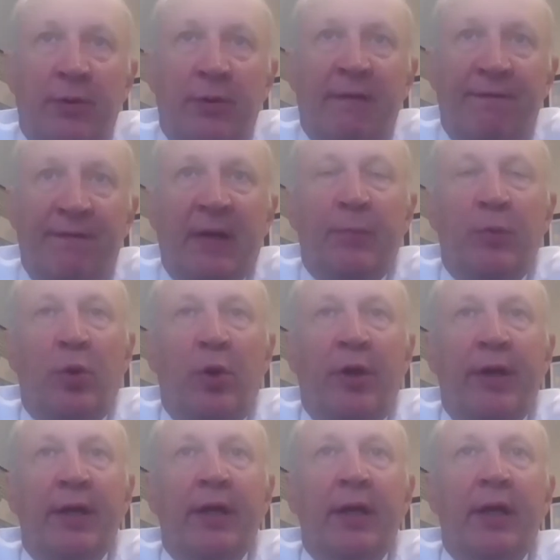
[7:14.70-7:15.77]
and
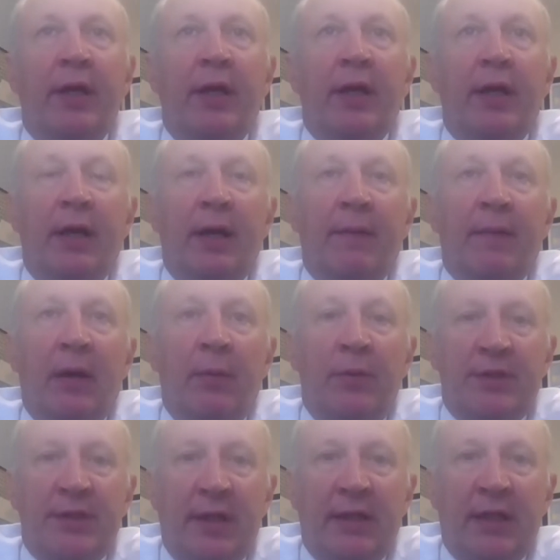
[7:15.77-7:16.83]
February, I
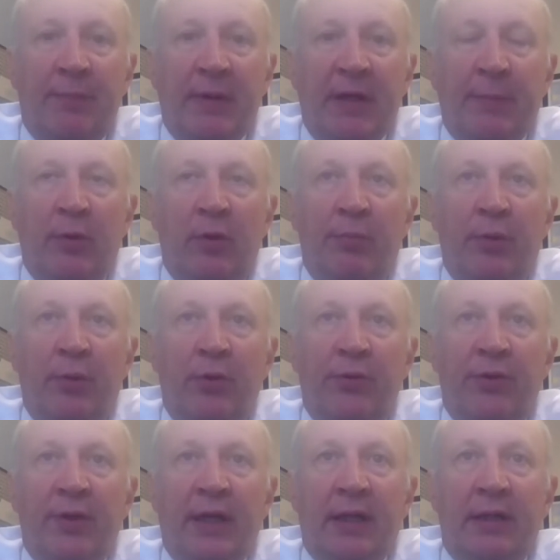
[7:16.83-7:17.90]
was telling people both
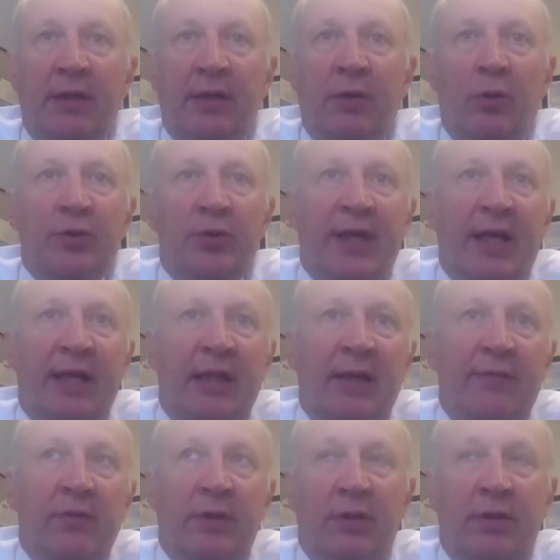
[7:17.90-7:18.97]
at the OTA
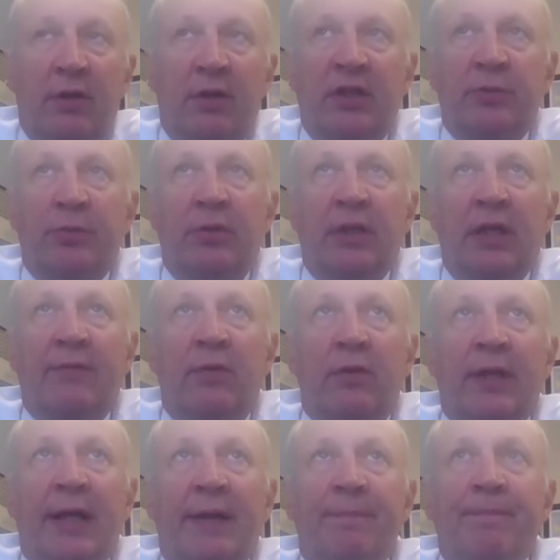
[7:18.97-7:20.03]
level and at the hospital
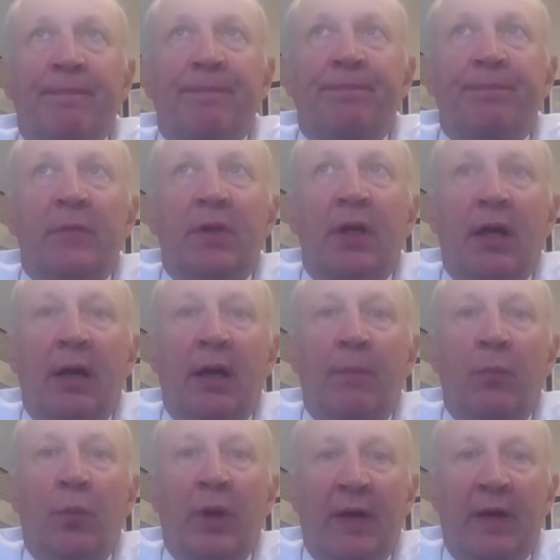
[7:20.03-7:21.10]
level that
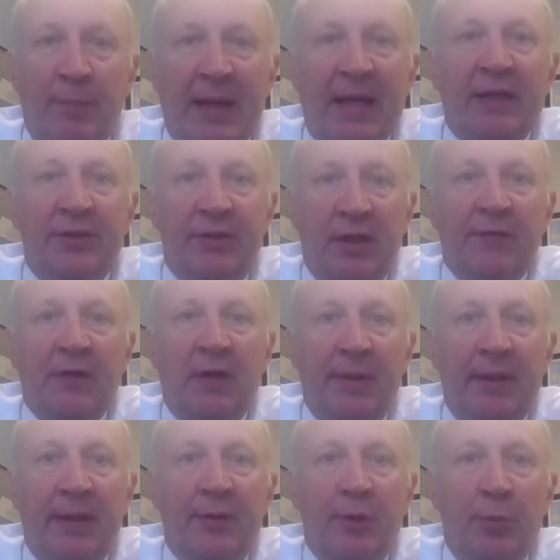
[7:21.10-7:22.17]
we have bad stuff
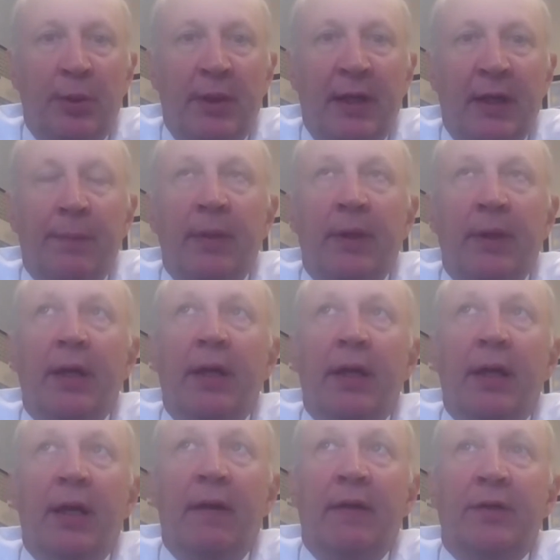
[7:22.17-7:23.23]
coming down the pipe,
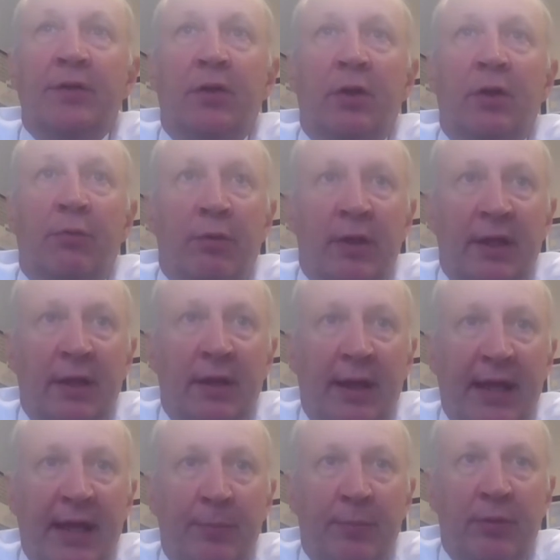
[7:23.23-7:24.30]
and it's going to really
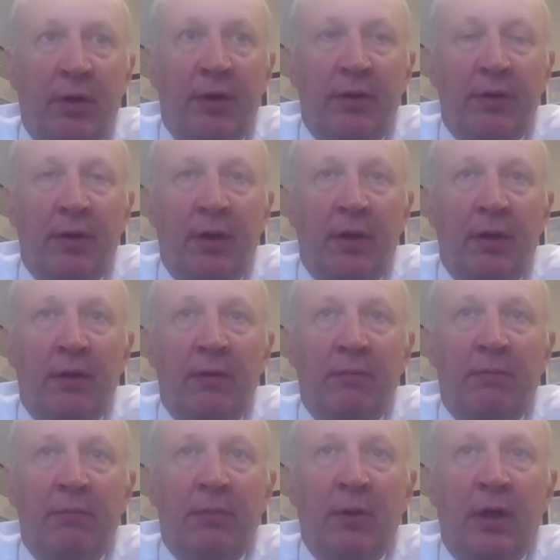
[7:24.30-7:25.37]
hamper our
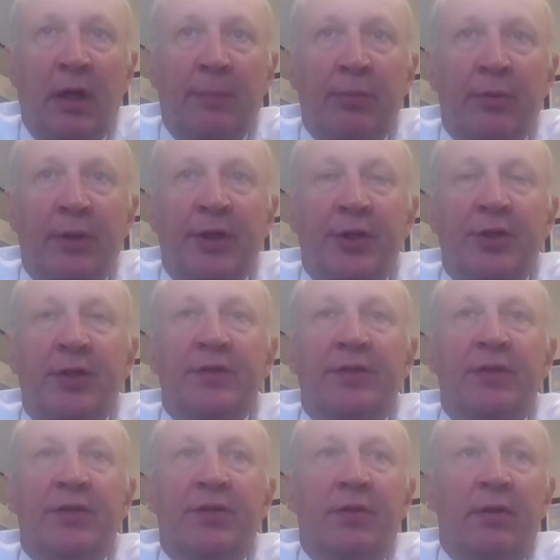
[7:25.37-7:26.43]
operations.
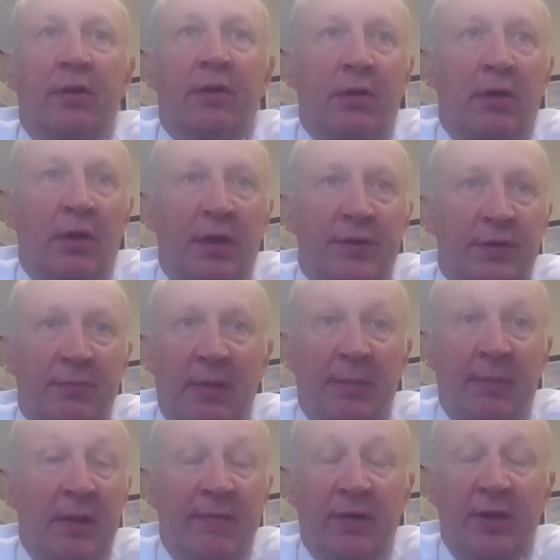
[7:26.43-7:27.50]
It's going to cause
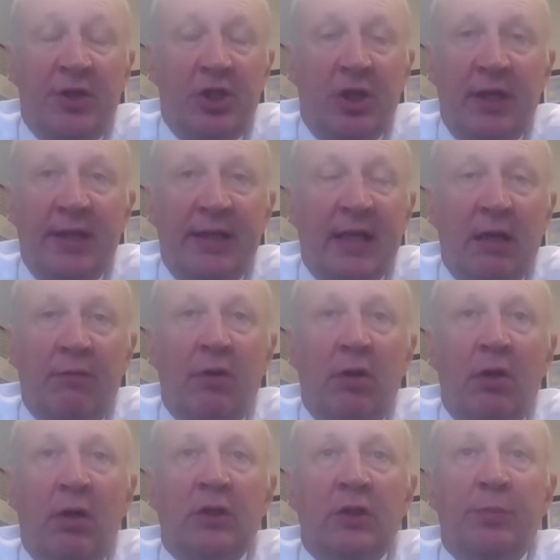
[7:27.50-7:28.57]
maybe even a shutting down of the
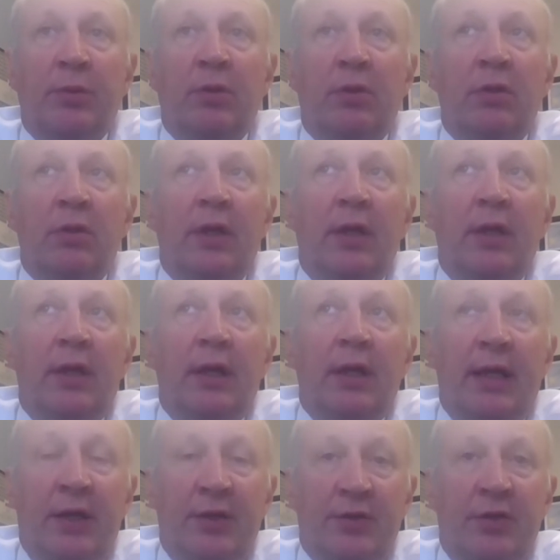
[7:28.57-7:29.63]
hospital,
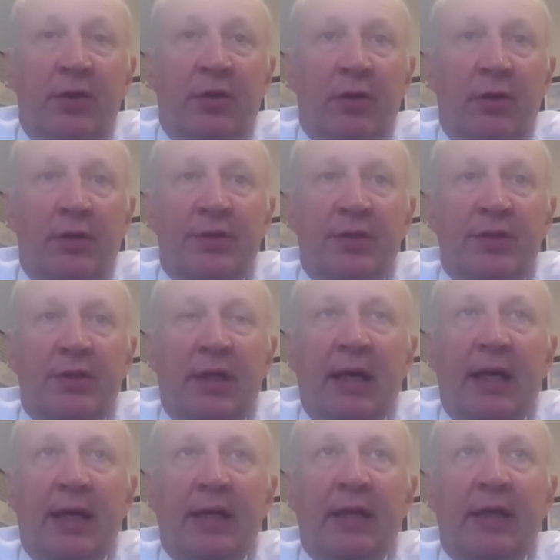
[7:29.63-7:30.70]
and it's going to hurt
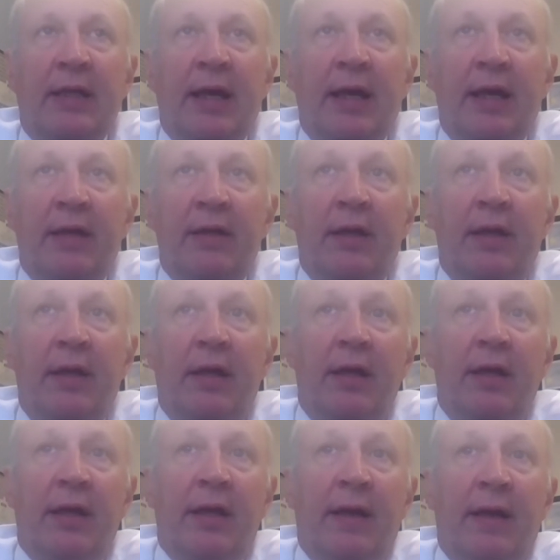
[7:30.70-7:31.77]
society. And
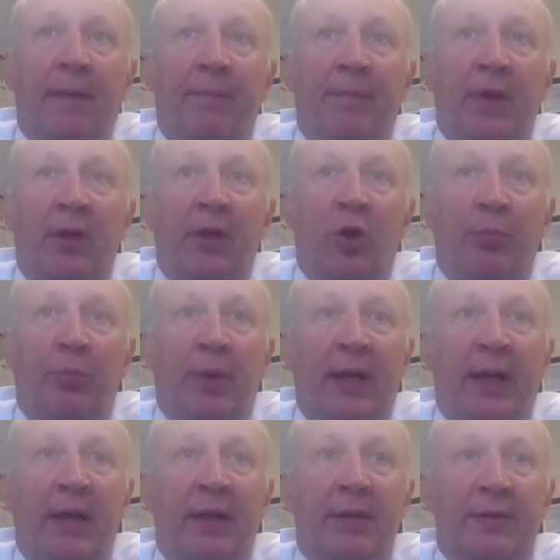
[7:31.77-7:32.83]

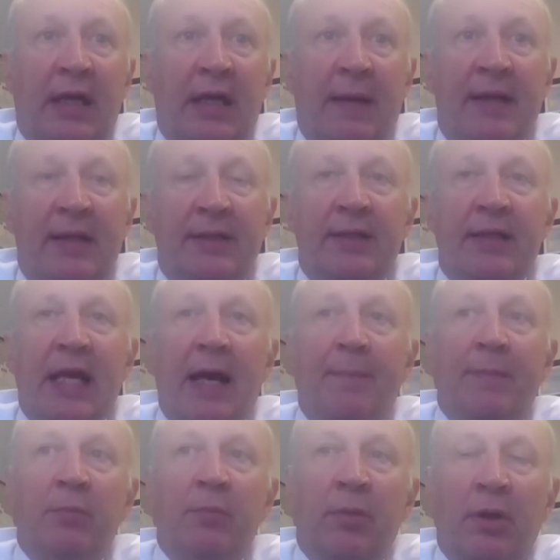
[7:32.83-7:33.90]
by the time that did
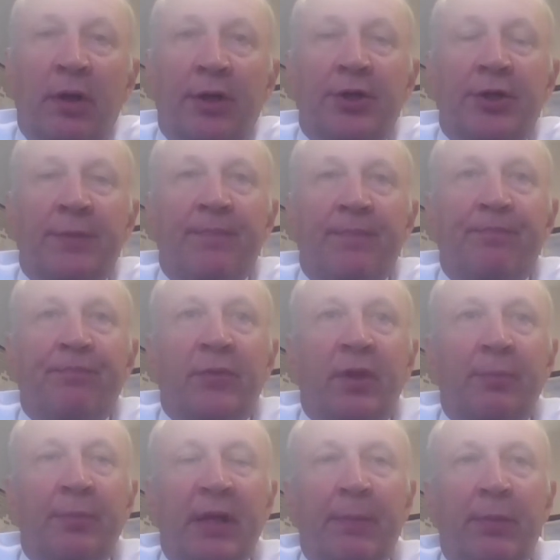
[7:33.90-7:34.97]
happen in March,
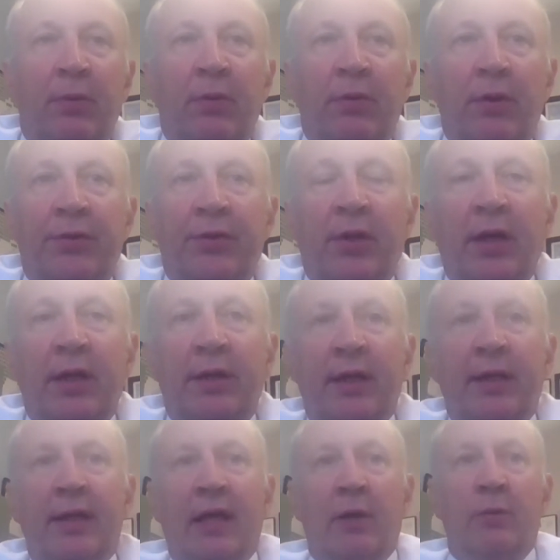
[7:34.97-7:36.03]
people thought
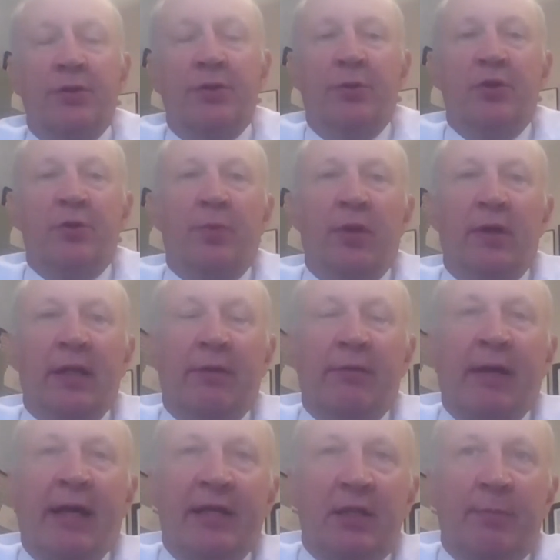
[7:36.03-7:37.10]
that I was so smart. They
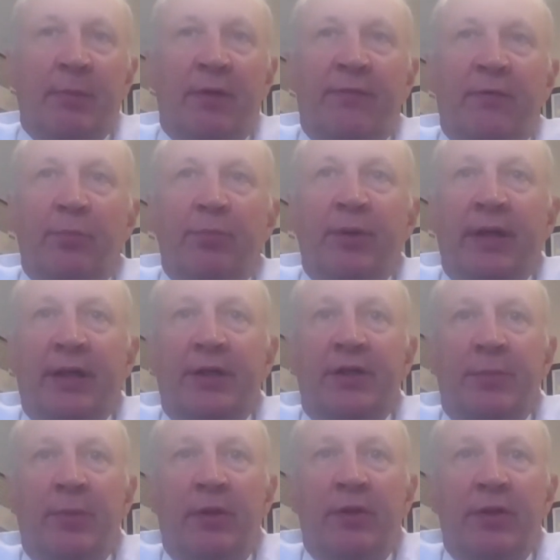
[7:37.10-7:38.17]
were asking me for
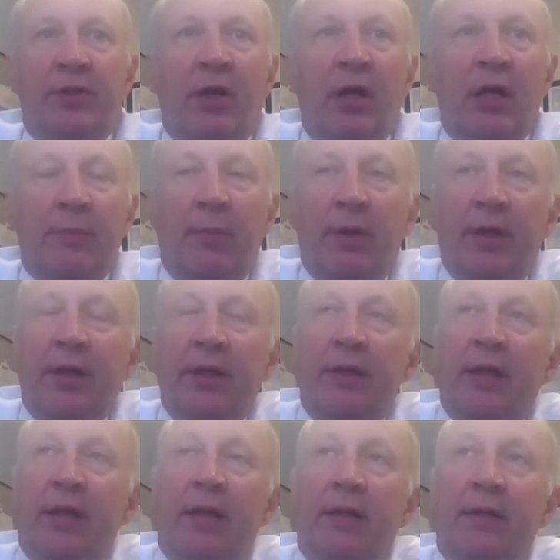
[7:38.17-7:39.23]
predictions about the stock market
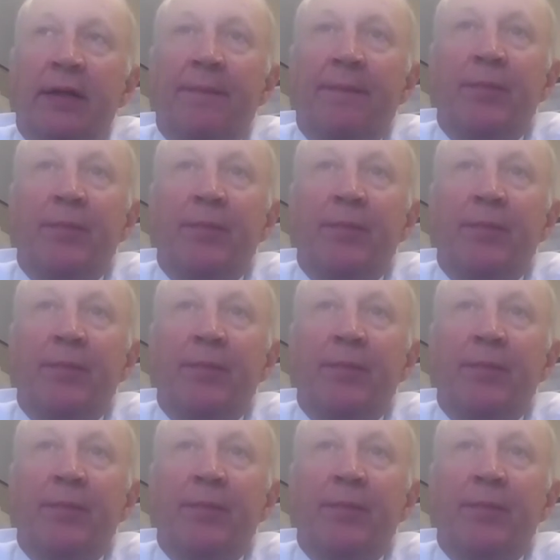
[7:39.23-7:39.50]
kind of thing.